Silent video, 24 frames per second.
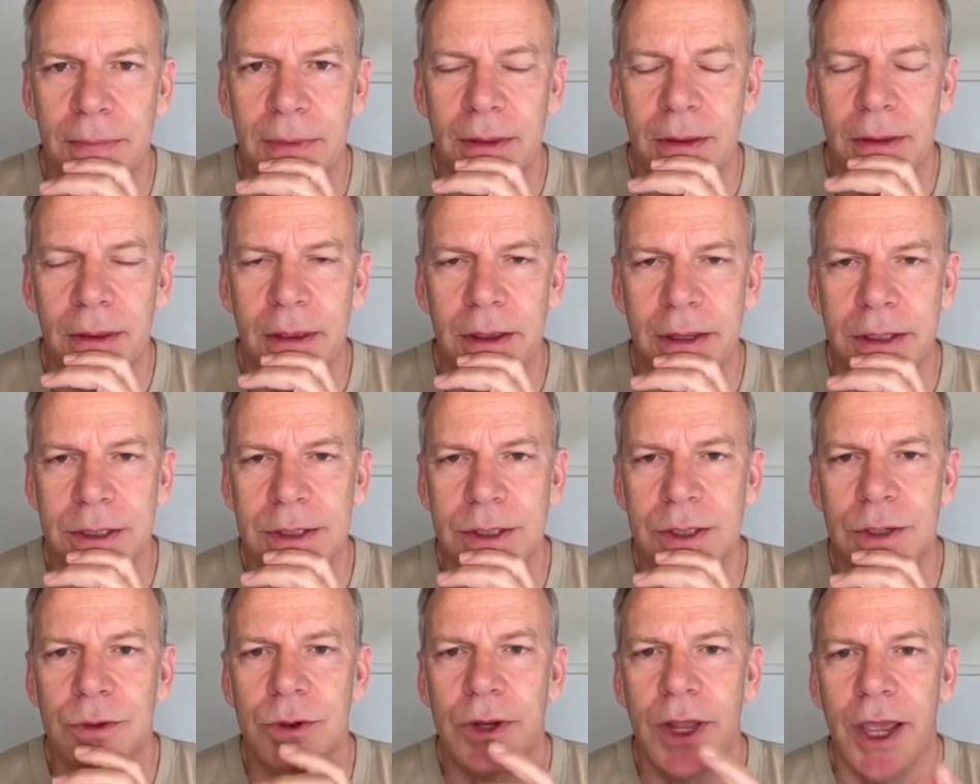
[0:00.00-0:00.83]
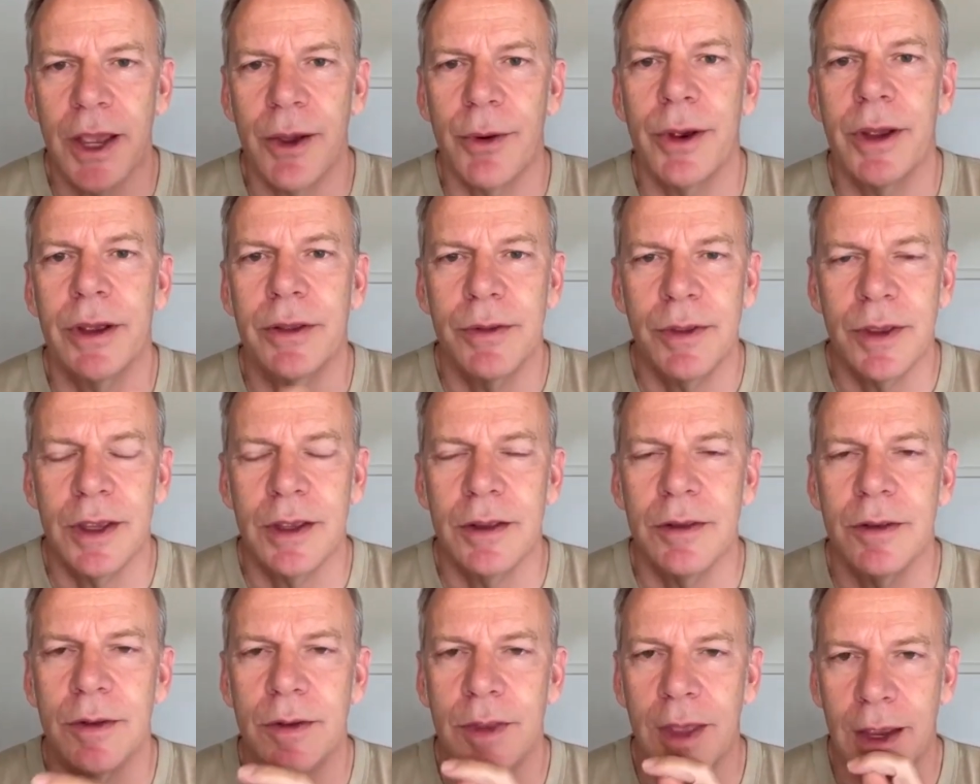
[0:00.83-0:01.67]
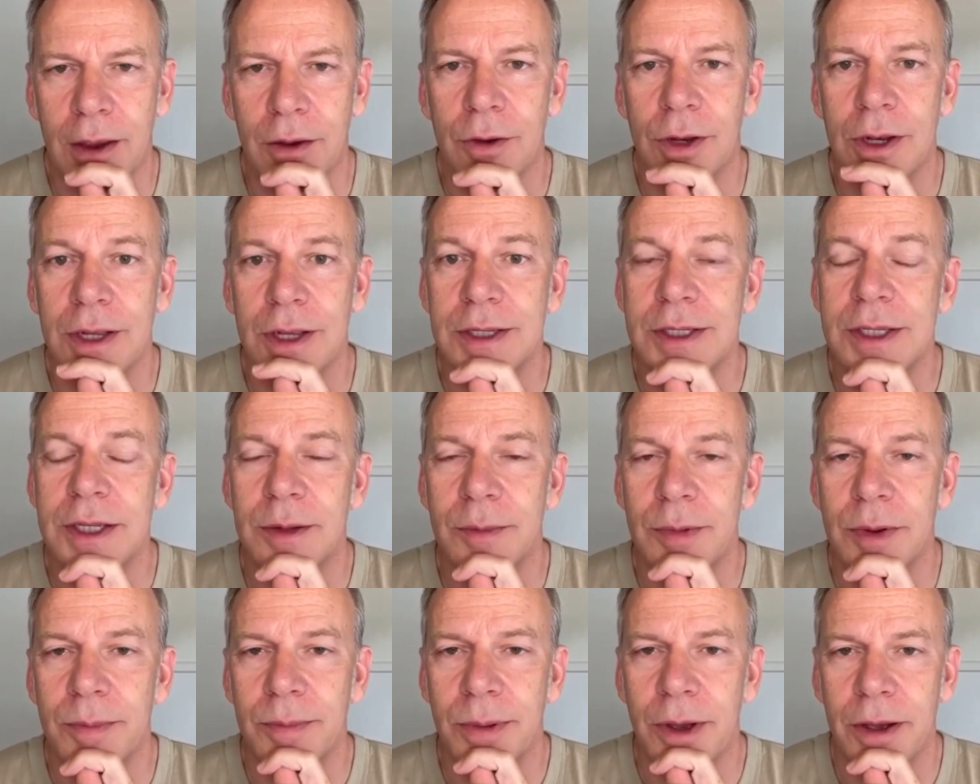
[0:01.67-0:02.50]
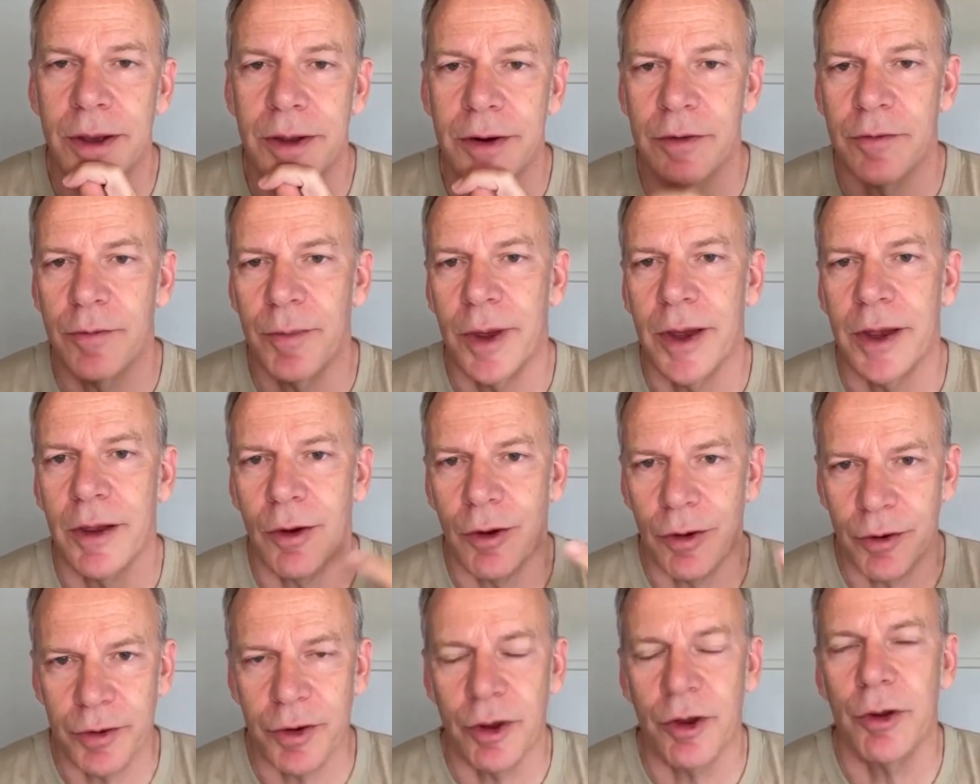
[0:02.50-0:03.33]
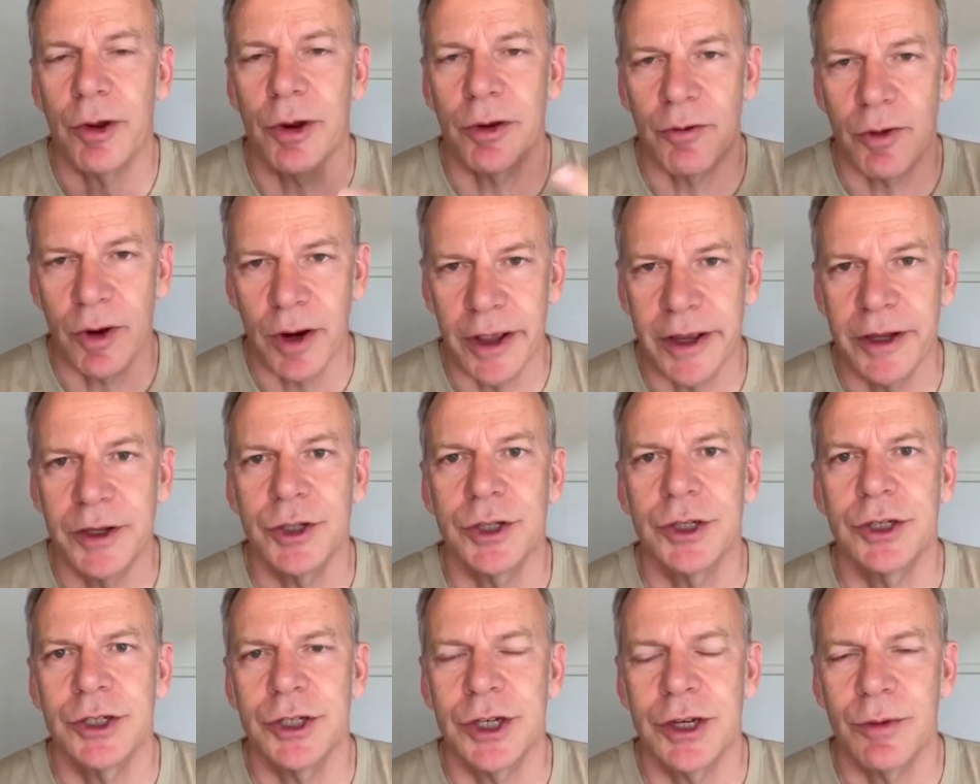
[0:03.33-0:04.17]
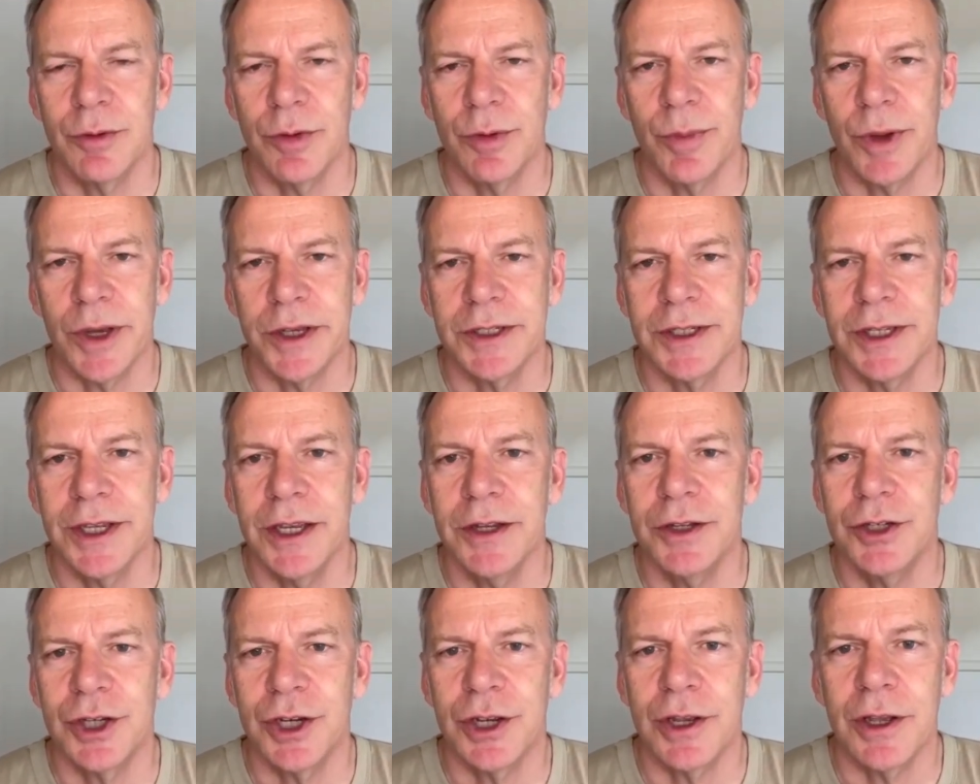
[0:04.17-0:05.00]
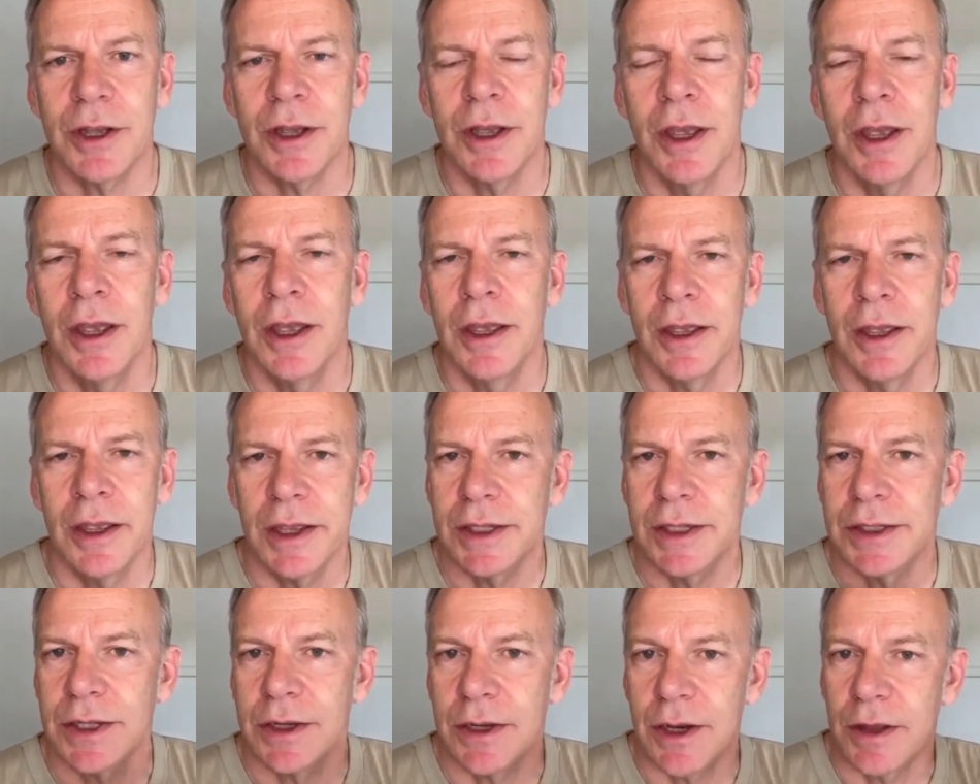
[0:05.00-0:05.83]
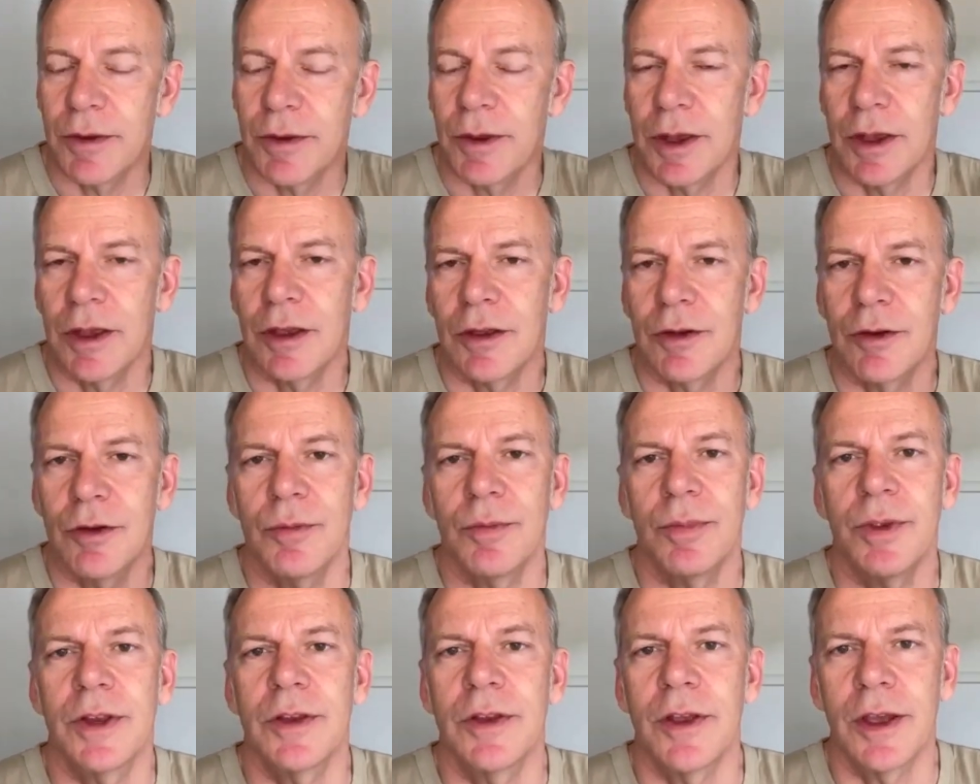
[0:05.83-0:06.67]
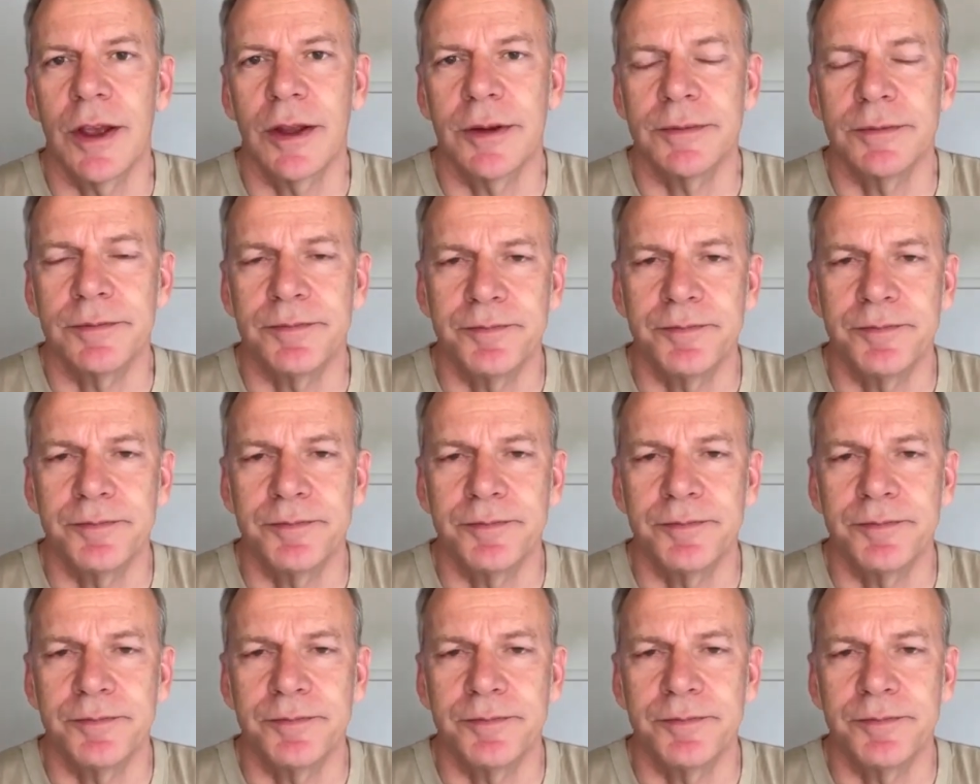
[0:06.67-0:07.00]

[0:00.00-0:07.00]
And so now I think that that could easily be part of my ongoing relationship with my teacher, is that I think it could be done.